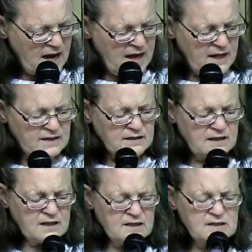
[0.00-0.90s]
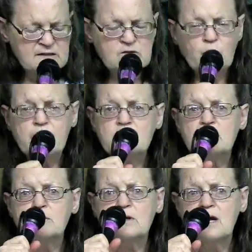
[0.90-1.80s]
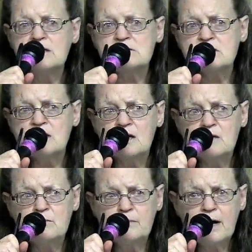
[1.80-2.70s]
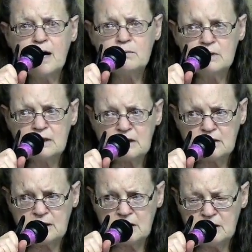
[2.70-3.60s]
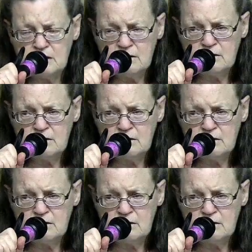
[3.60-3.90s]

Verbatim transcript: And he's going to bless them publicly